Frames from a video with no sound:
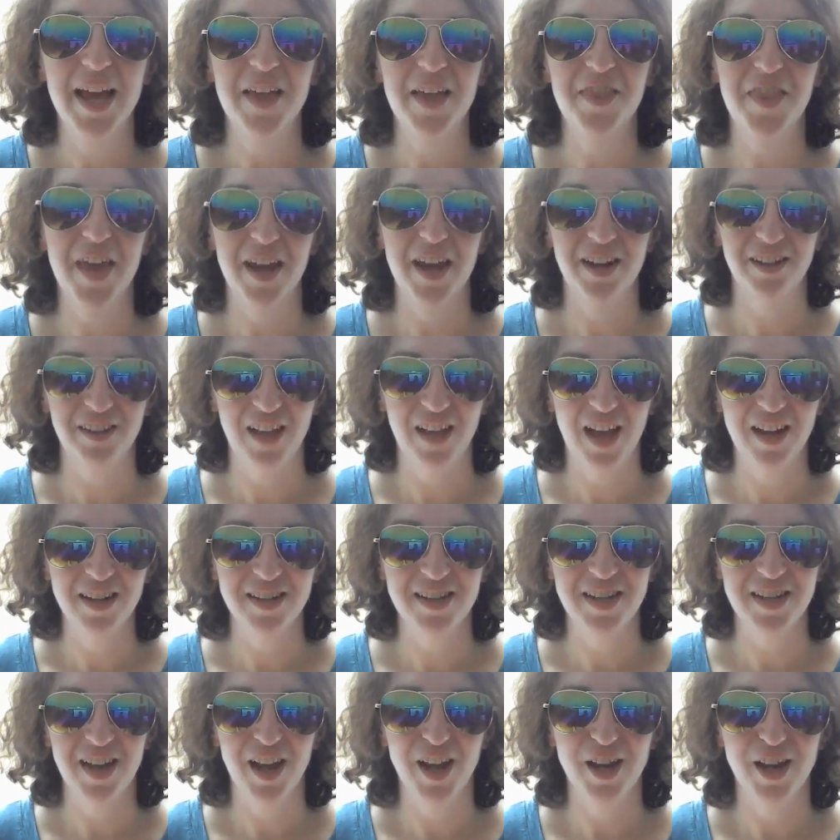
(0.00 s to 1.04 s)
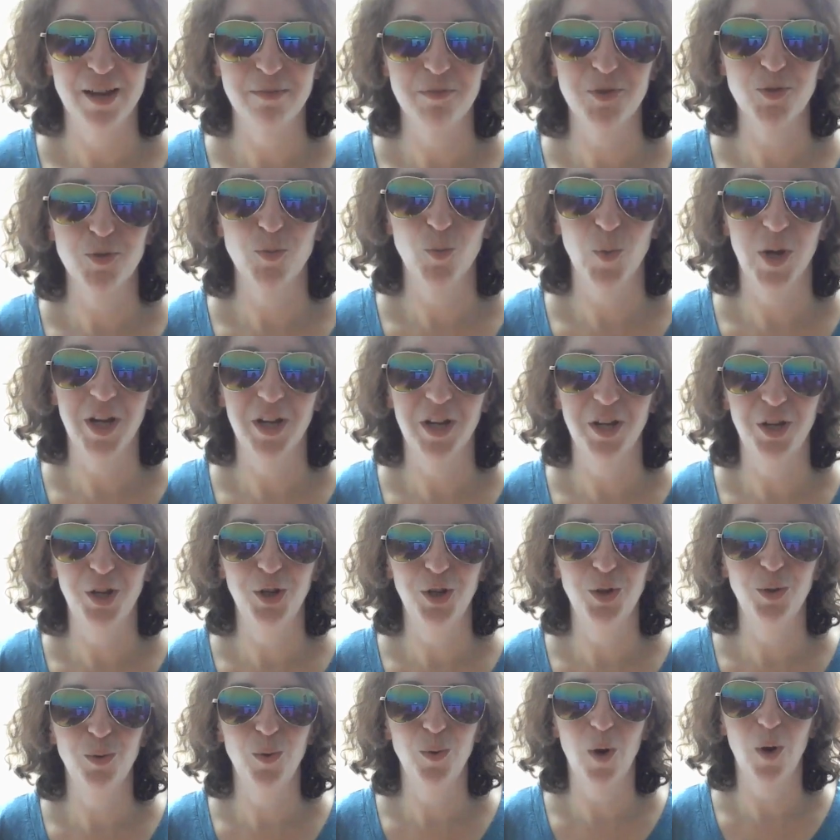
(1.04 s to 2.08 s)
that a lot of times when
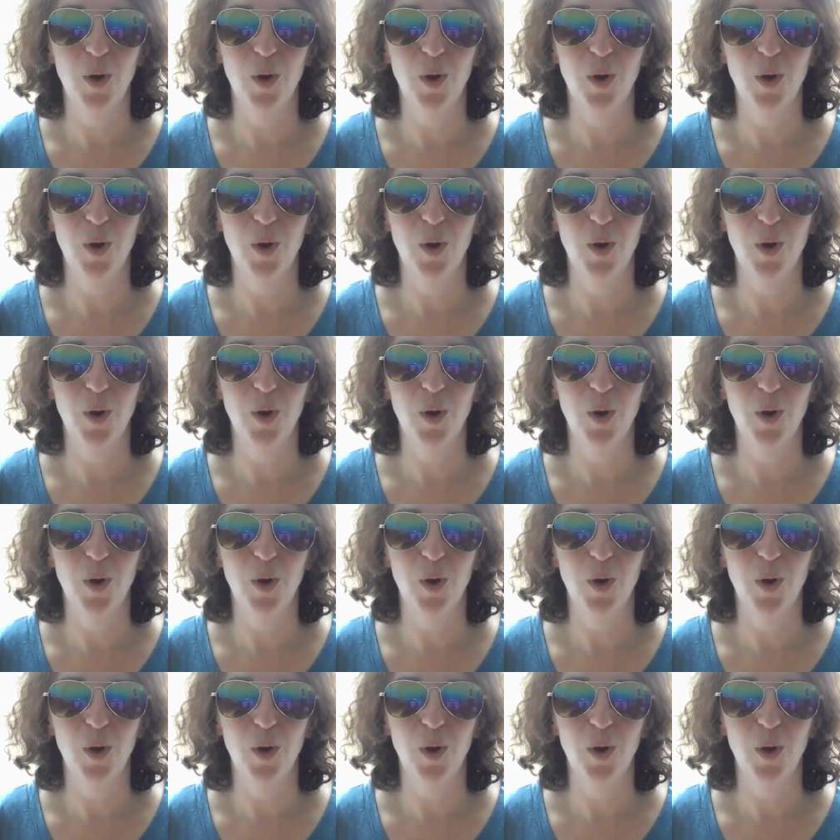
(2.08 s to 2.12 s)
you